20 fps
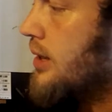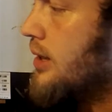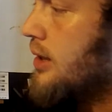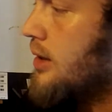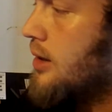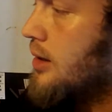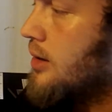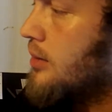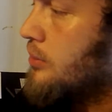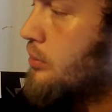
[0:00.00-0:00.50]

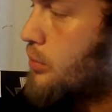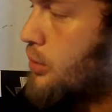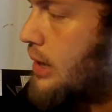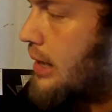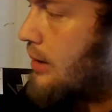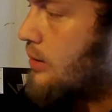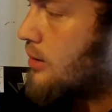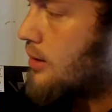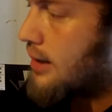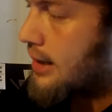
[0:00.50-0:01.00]
the
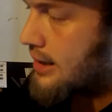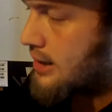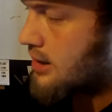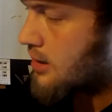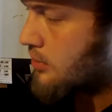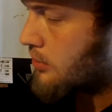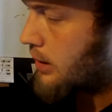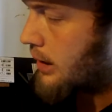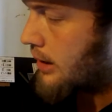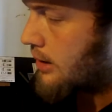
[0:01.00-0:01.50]
brown
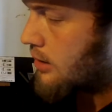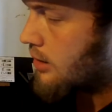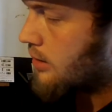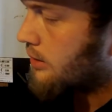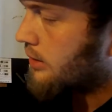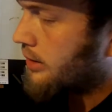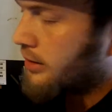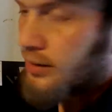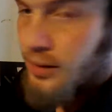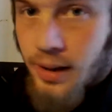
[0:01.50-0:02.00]
elastic band
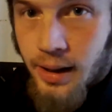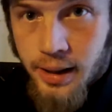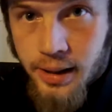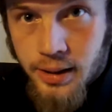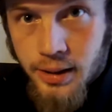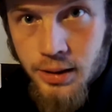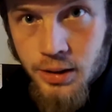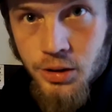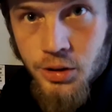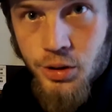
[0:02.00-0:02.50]
on there.
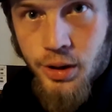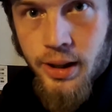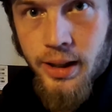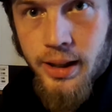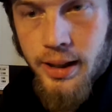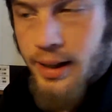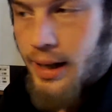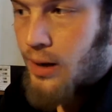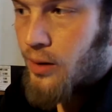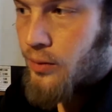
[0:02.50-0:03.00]
I traded
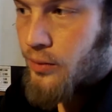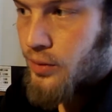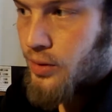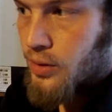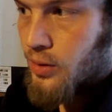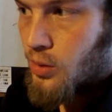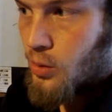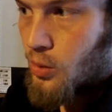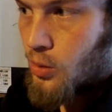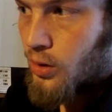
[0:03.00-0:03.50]
it out for
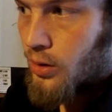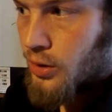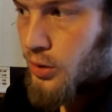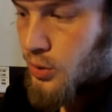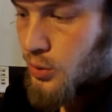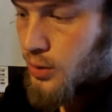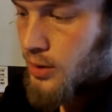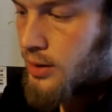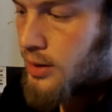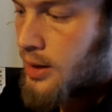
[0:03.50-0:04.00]
the
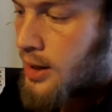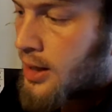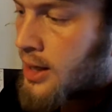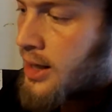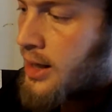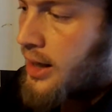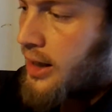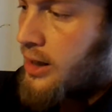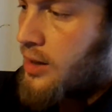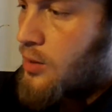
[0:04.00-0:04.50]
orange one,
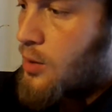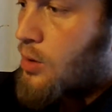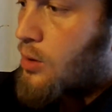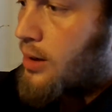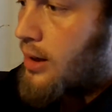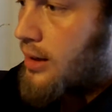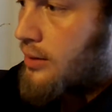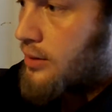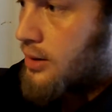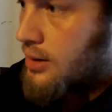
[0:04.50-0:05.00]
and it
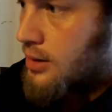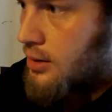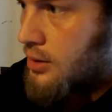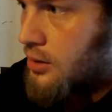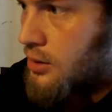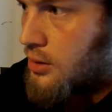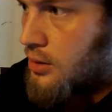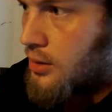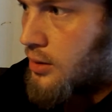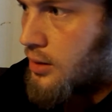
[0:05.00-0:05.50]
won't have this
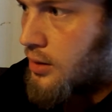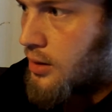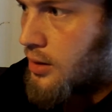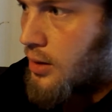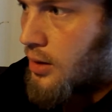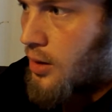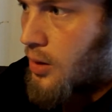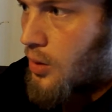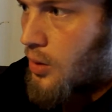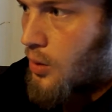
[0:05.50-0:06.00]
little
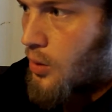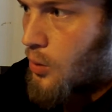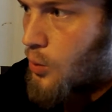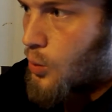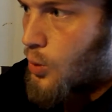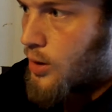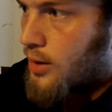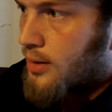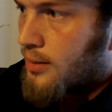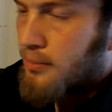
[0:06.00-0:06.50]

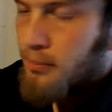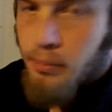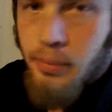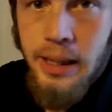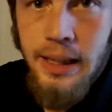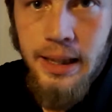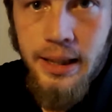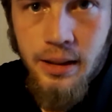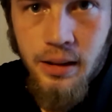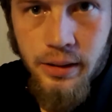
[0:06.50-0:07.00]
wooden
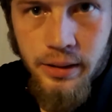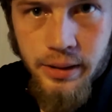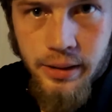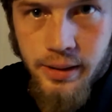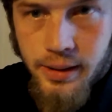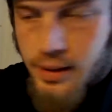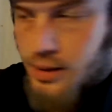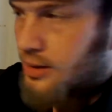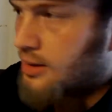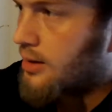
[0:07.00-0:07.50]
bead on
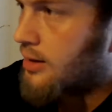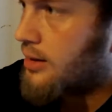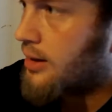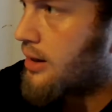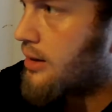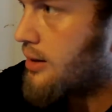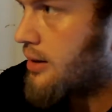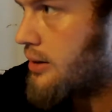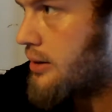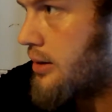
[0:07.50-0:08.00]
there. I stuck
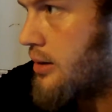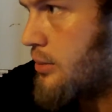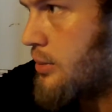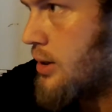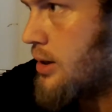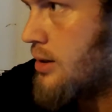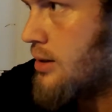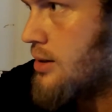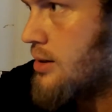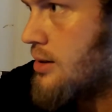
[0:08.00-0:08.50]
that on there
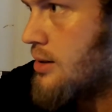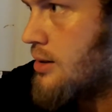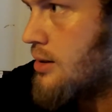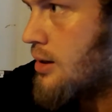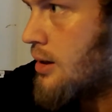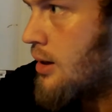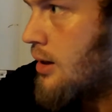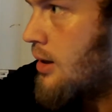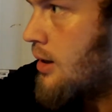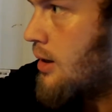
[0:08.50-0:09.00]
because
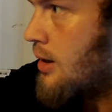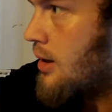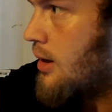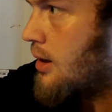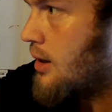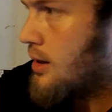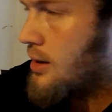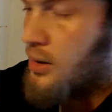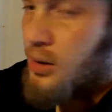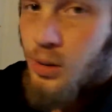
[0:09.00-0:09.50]

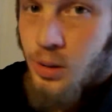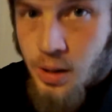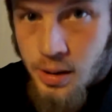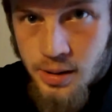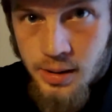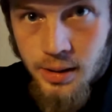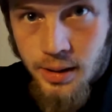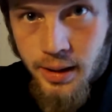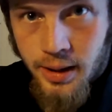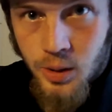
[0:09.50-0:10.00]
who
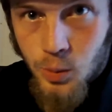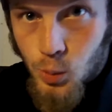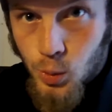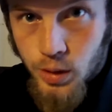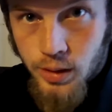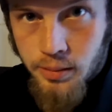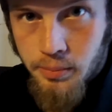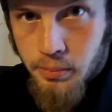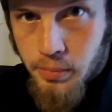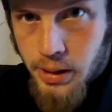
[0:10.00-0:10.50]
doesn't like
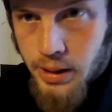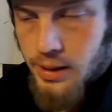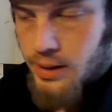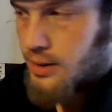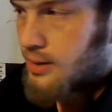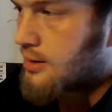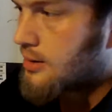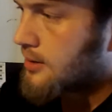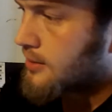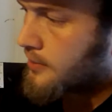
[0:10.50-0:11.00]
wooden
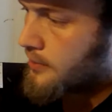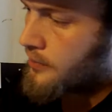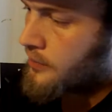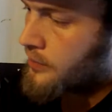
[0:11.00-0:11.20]
beads?